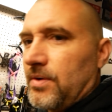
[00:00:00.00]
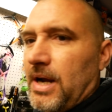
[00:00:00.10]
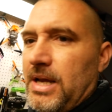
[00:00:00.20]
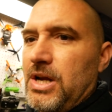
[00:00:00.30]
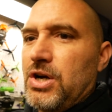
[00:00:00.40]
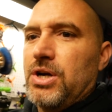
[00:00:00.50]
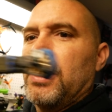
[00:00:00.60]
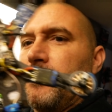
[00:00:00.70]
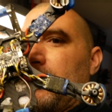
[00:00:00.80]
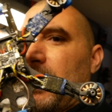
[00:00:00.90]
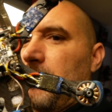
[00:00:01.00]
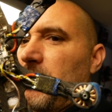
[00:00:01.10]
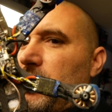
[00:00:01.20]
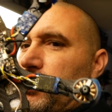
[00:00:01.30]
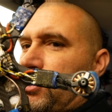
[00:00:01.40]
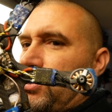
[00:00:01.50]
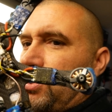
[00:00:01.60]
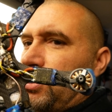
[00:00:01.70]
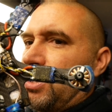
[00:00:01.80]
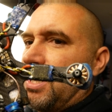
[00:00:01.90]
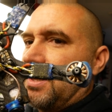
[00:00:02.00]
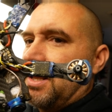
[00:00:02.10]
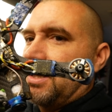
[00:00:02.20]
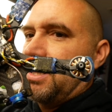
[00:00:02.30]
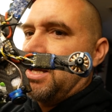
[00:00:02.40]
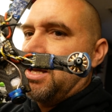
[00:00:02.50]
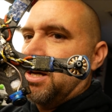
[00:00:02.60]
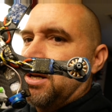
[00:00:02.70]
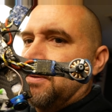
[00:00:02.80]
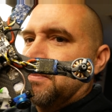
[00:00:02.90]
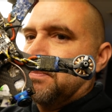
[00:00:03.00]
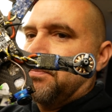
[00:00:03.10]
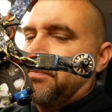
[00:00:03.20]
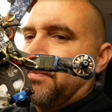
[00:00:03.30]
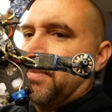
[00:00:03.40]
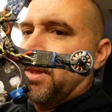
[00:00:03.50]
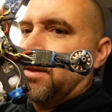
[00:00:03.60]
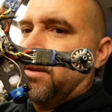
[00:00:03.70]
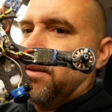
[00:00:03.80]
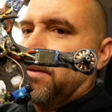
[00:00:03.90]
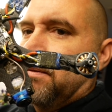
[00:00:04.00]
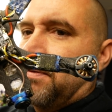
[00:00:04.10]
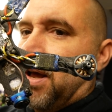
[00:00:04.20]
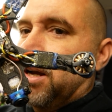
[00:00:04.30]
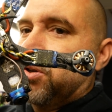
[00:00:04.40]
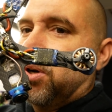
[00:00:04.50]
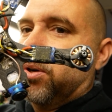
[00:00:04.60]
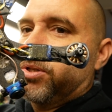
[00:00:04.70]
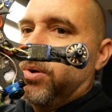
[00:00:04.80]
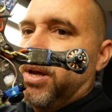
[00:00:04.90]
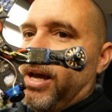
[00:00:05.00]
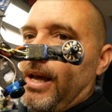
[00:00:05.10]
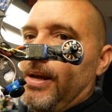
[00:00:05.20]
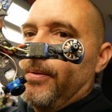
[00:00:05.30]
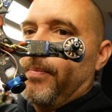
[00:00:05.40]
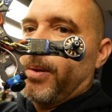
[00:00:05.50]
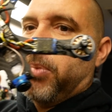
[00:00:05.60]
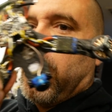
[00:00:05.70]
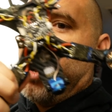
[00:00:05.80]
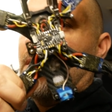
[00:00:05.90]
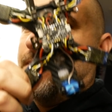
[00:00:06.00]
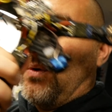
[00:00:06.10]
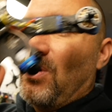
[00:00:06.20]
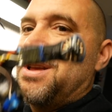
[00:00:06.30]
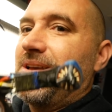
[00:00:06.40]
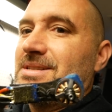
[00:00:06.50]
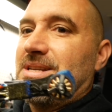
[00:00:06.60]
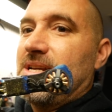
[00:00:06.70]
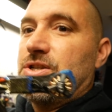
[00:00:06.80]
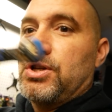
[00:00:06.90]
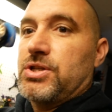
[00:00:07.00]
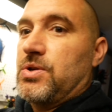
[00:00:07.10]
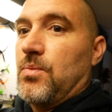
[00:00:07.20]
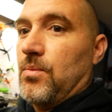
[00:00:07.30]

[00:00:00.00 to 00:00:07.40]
right here, I'm not sure that the flight controller is okay, but all 4 ESCs just